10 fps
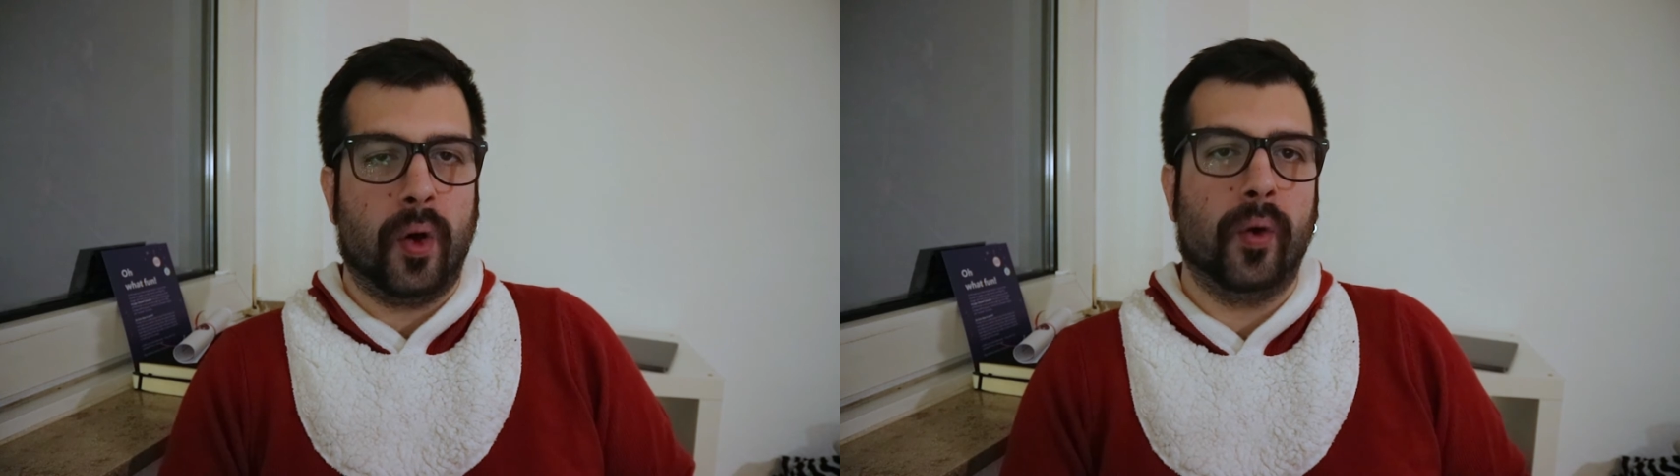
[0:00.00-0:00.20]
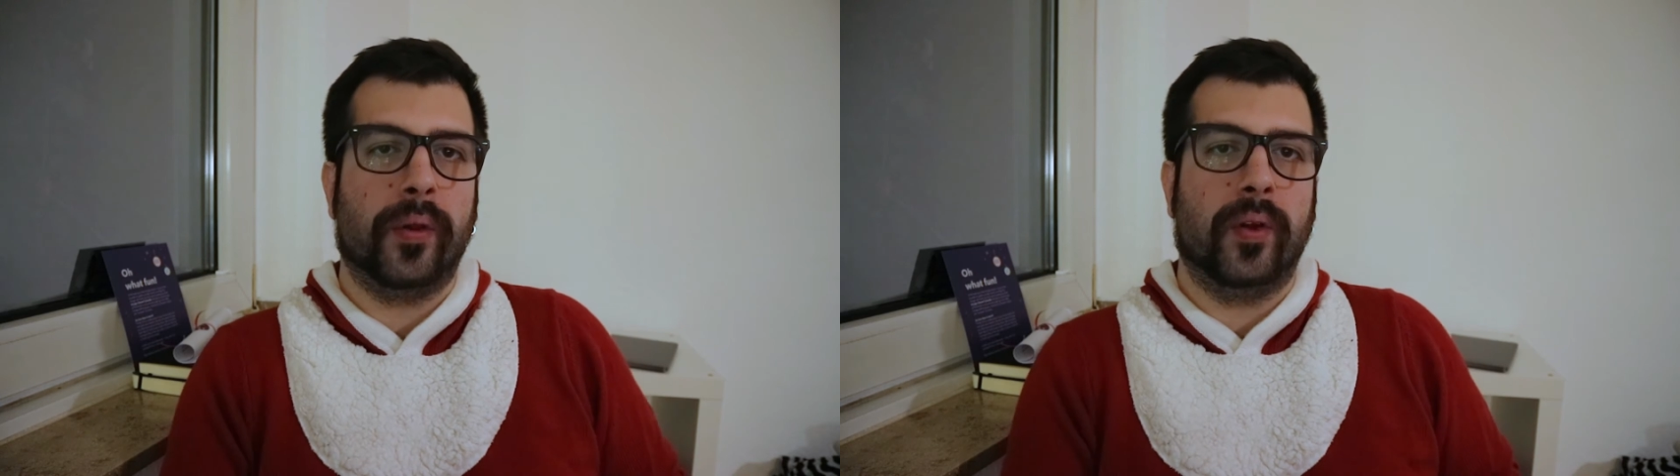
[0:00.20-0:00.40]

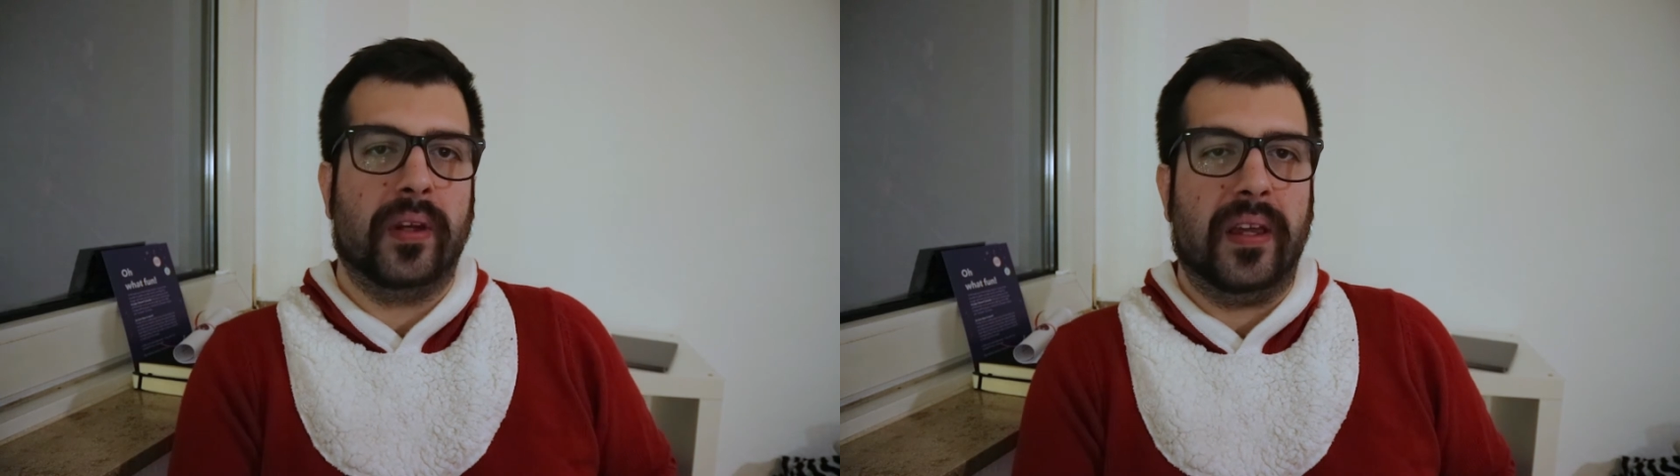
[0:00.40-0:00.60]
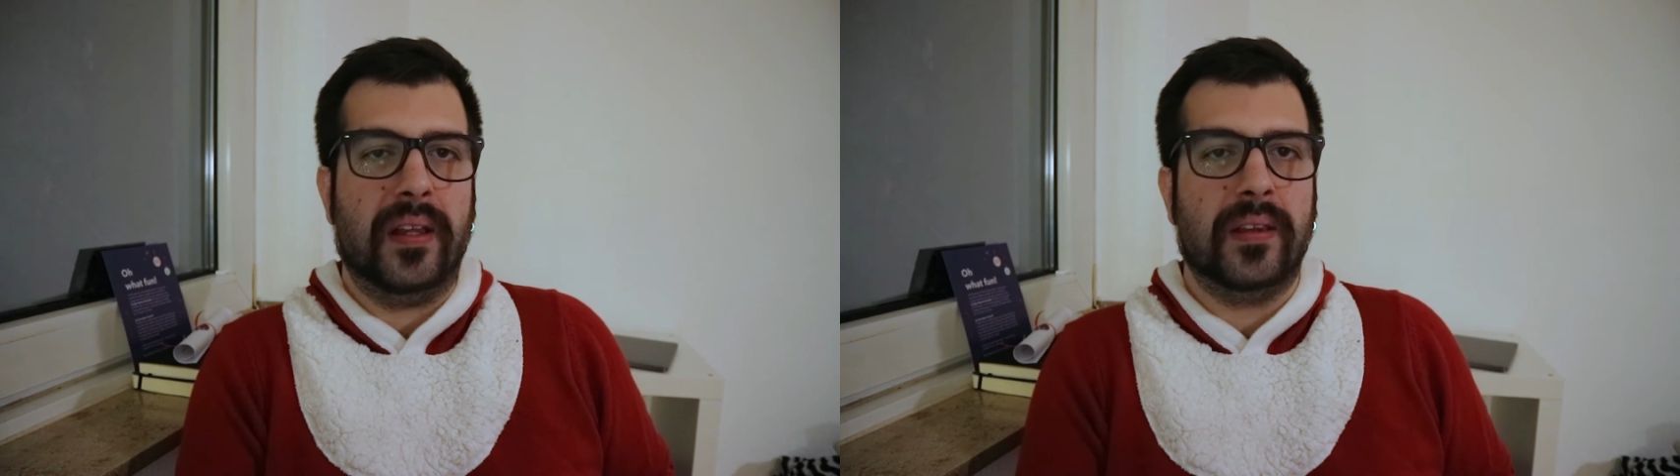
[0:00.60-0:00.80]
All you
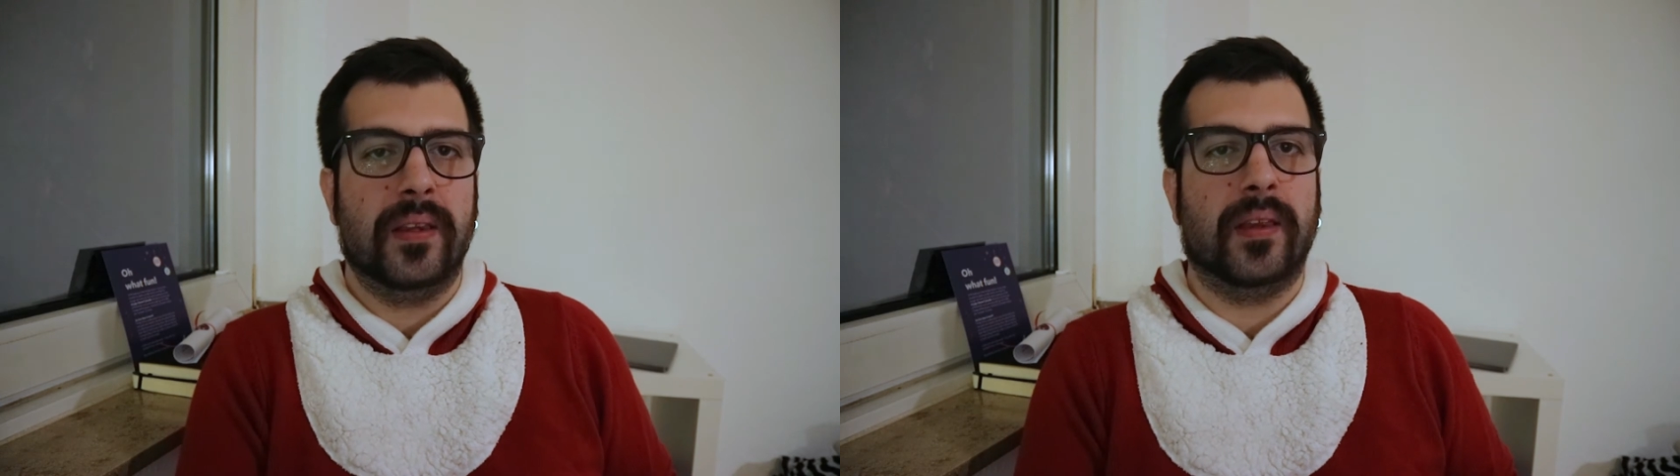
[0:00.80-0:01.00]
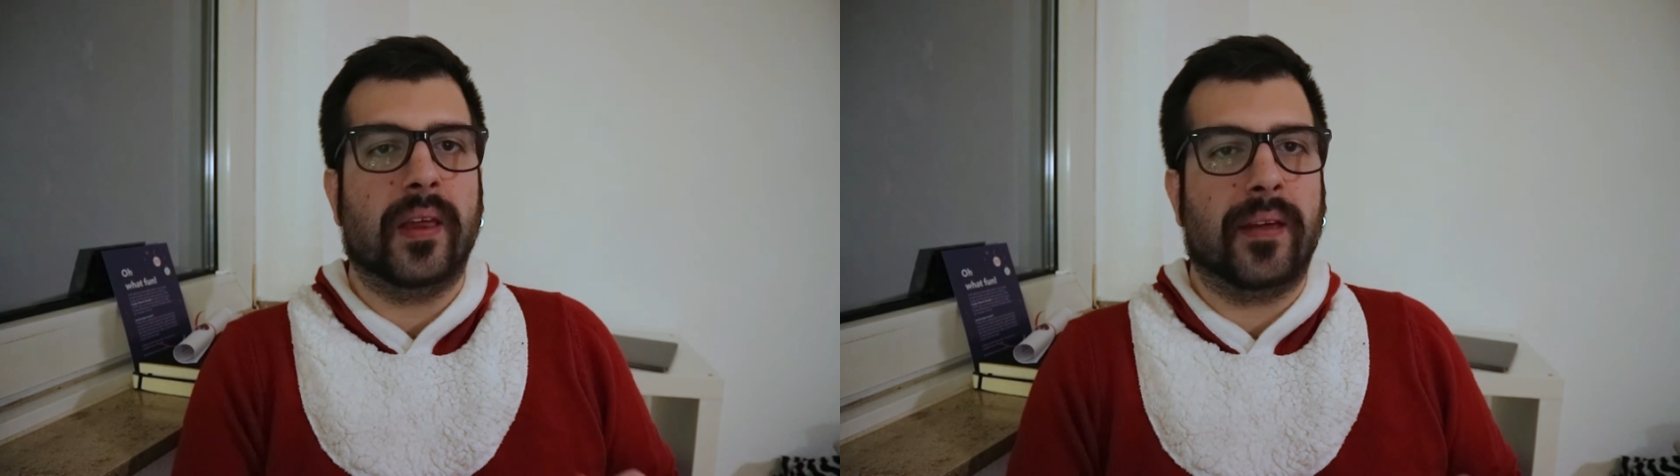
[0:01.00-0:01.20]
need
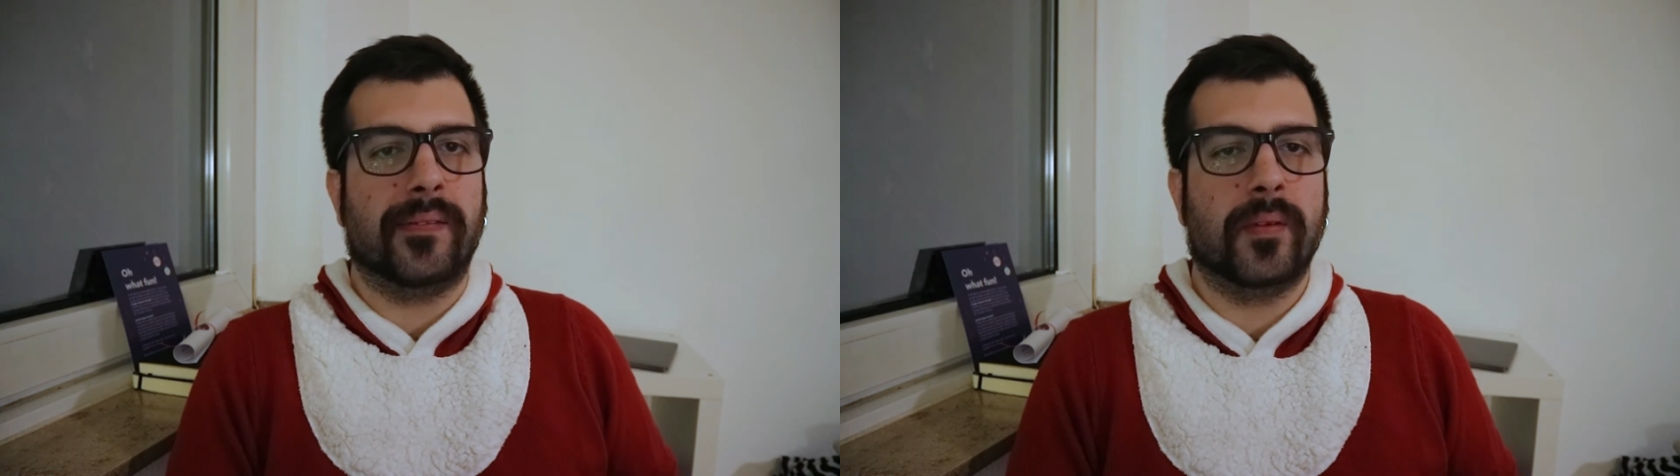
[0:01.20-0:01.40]
is